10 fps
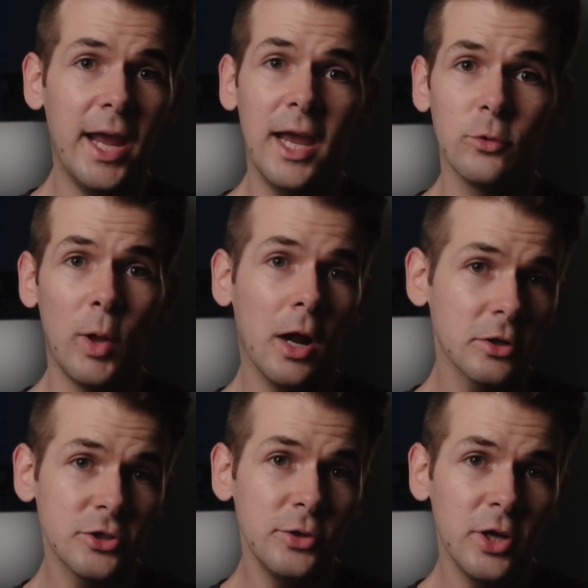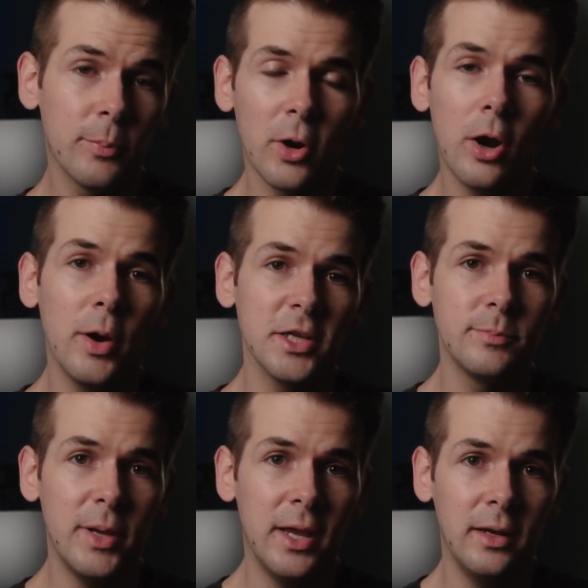And while Artstudio Pro has
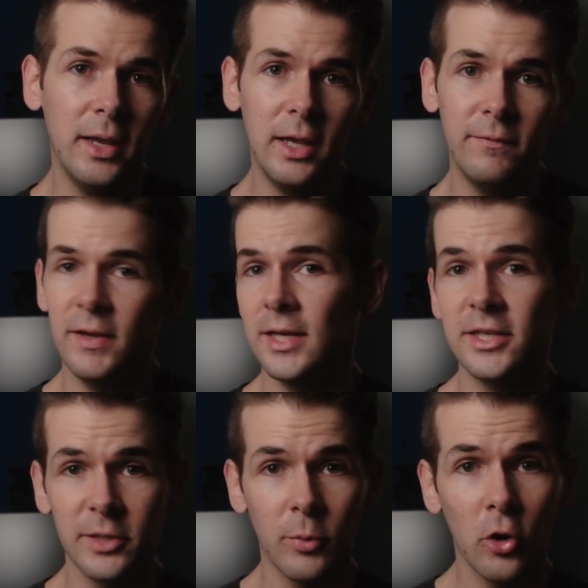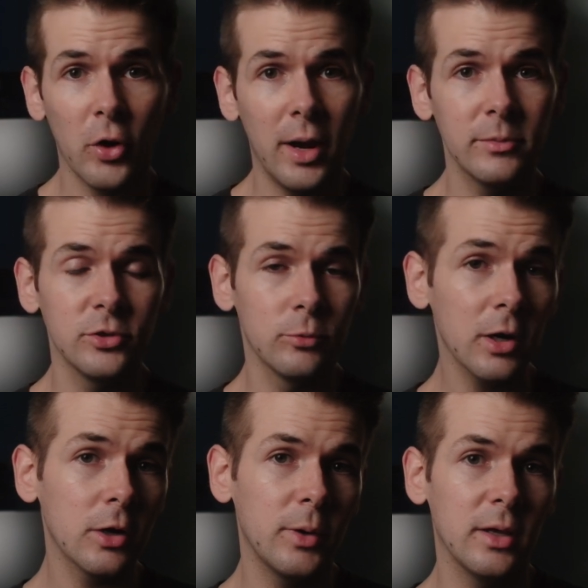been a fantastic program to
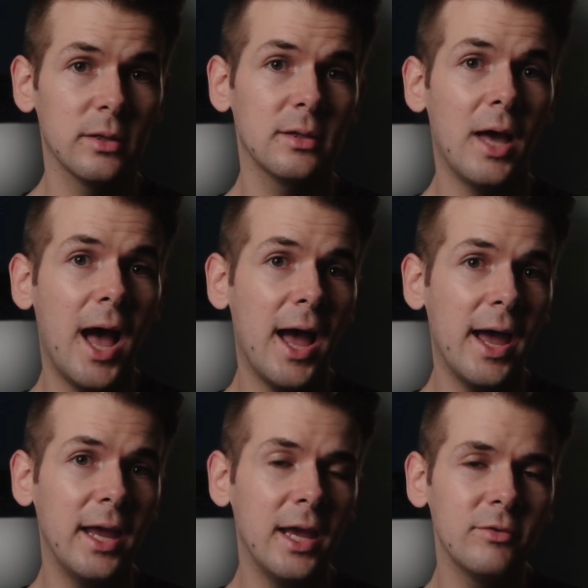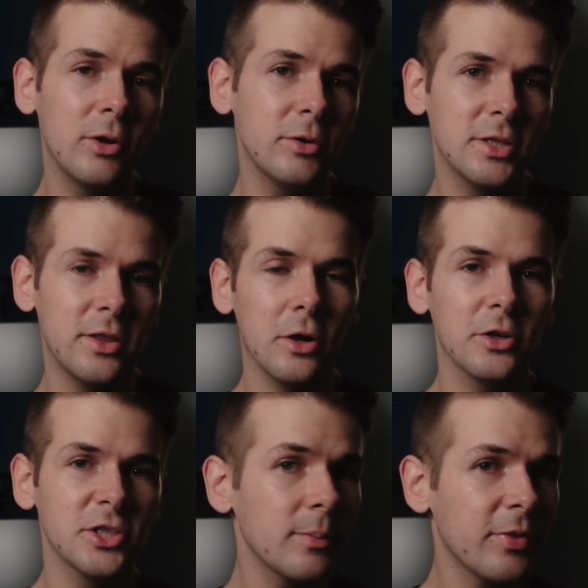work with, I have noticed that there
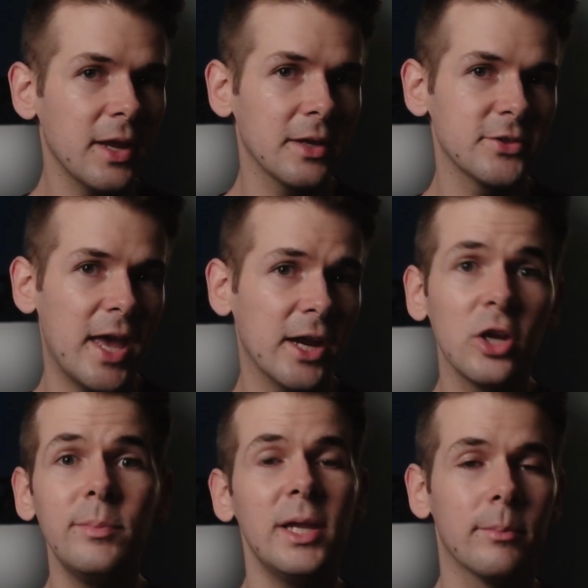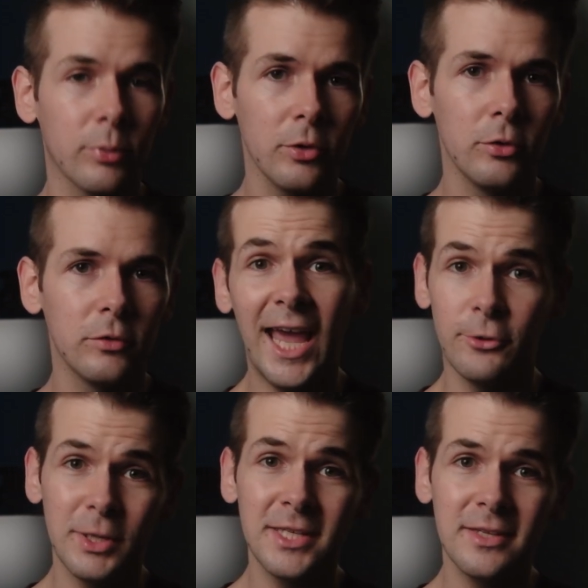are some things that could be improved,
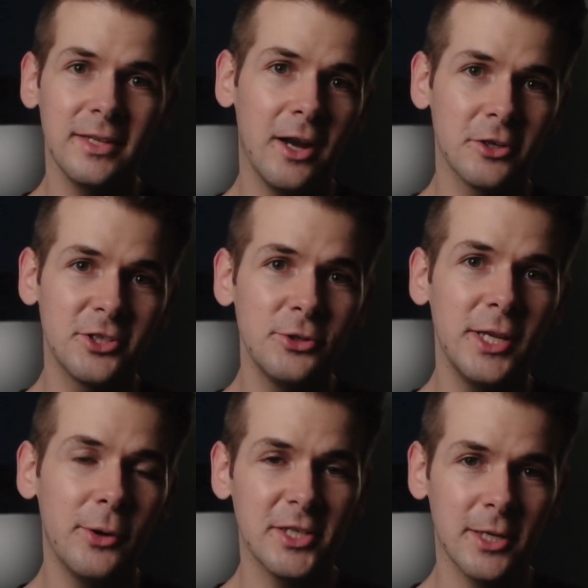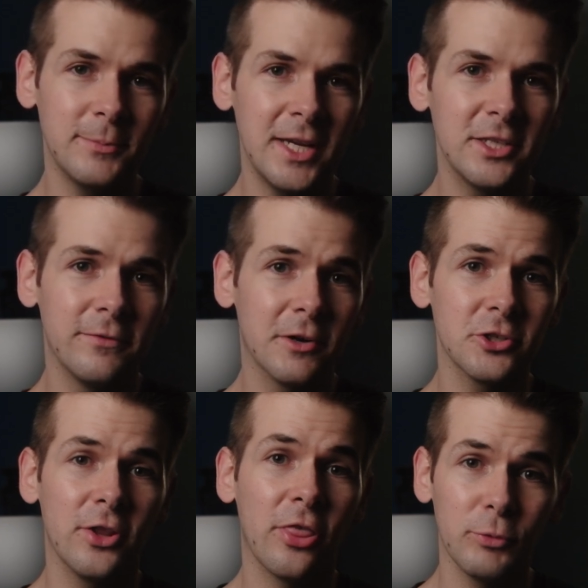and recently Artstudio has updated to
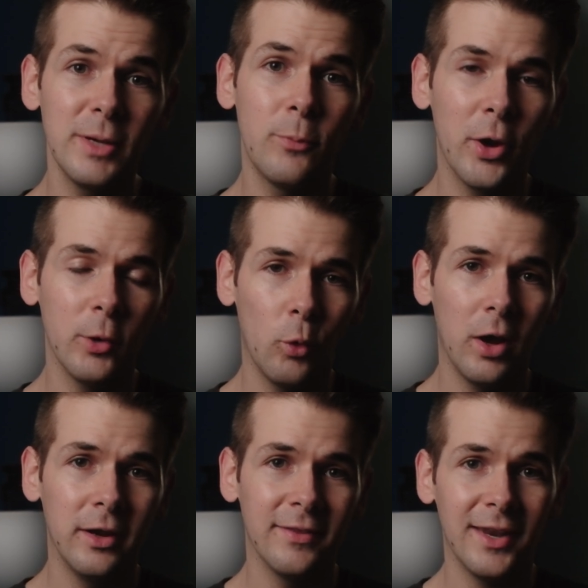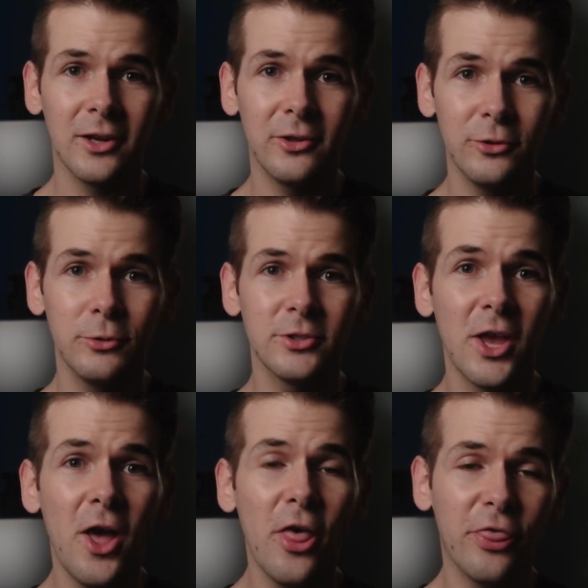version 3.1 that includes
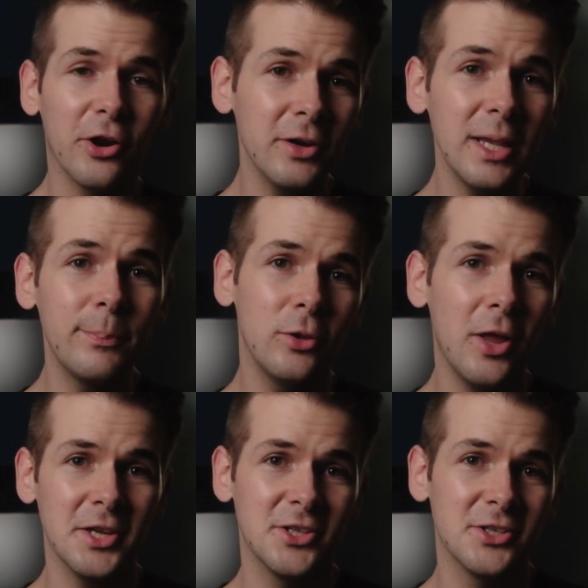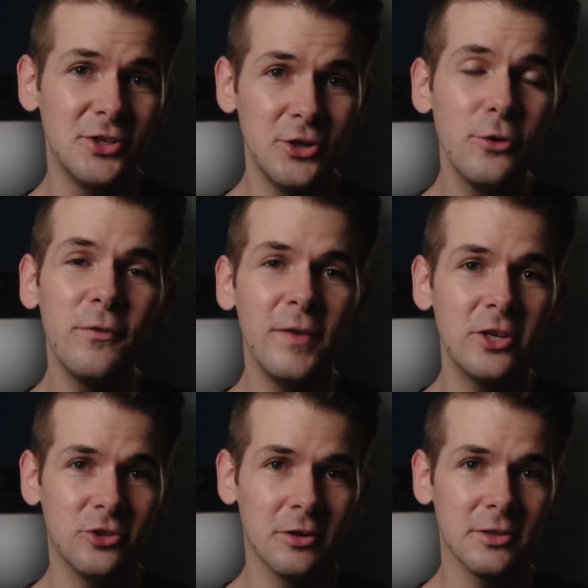30 plus new
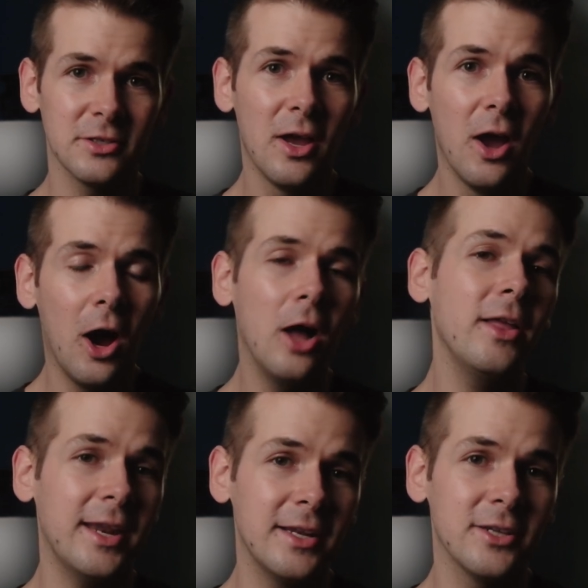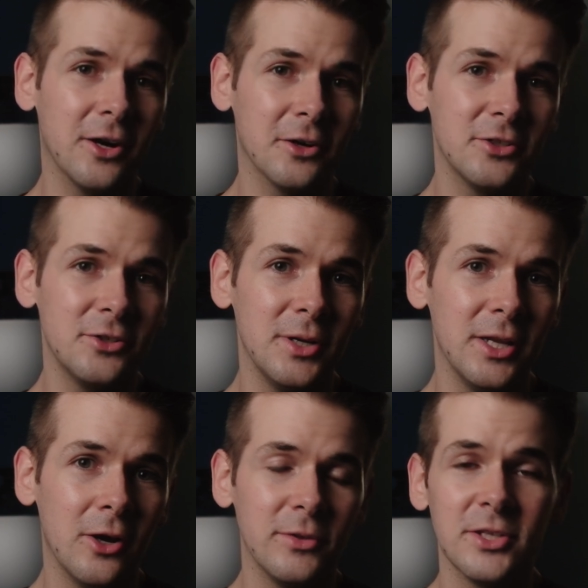features all added to
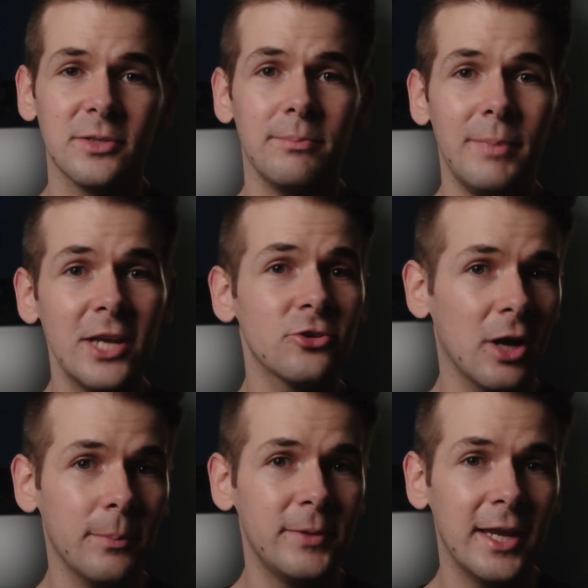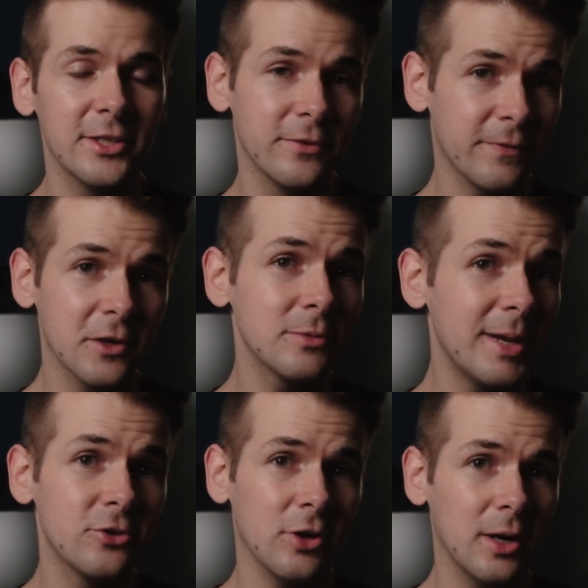Artstudio. This is a major update. It's the first
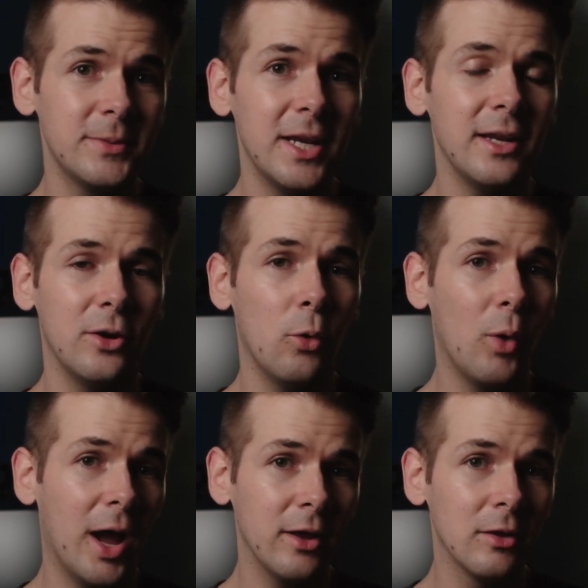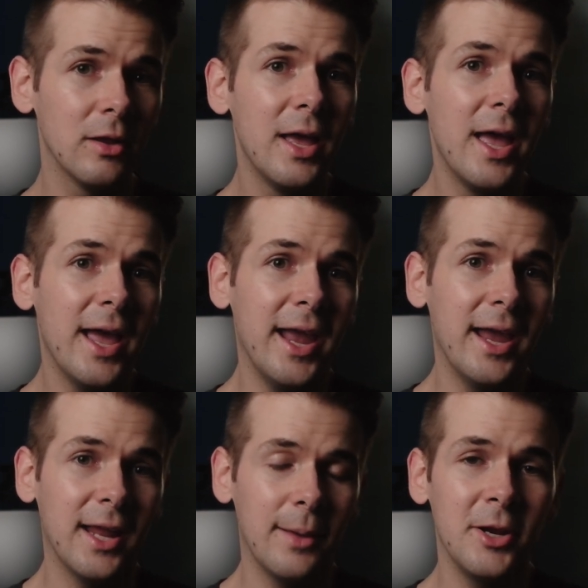major update in a while,
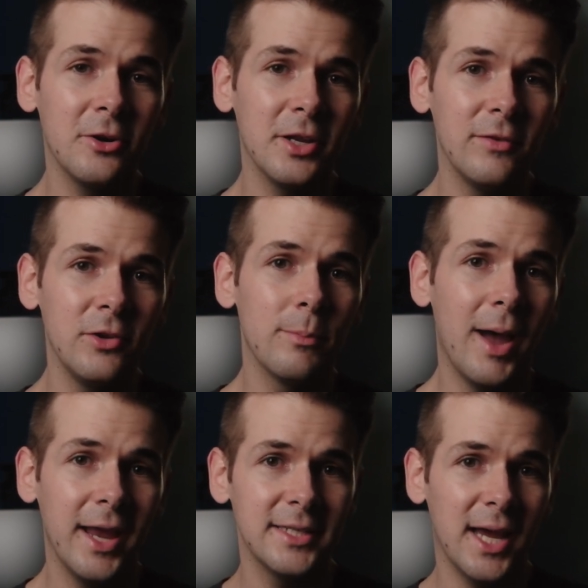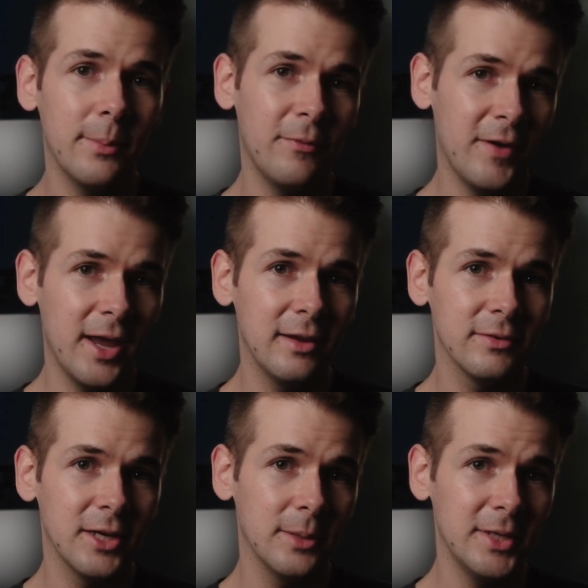and I'm here to give you my top
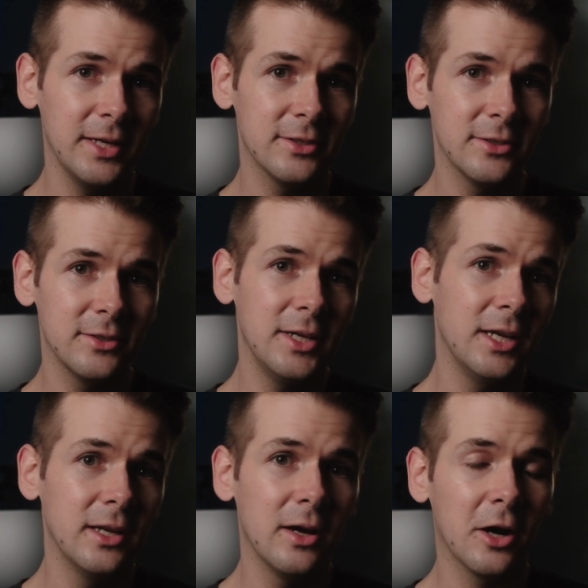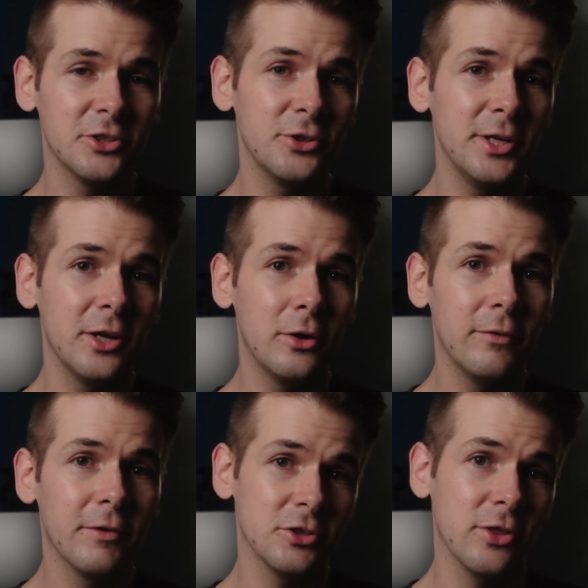5 updates in
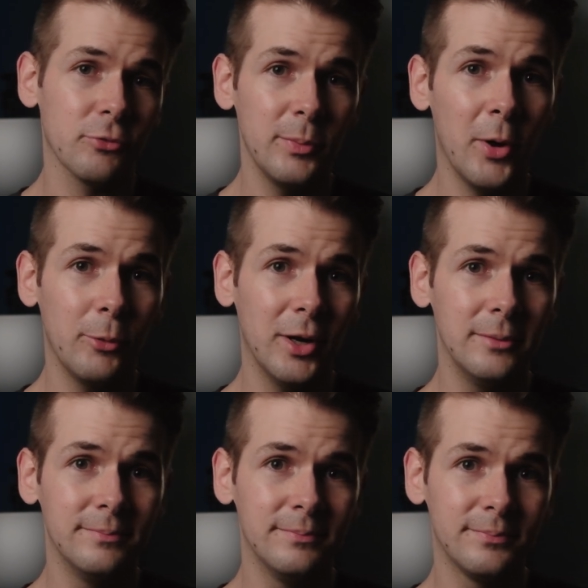Artstudio version 3.1.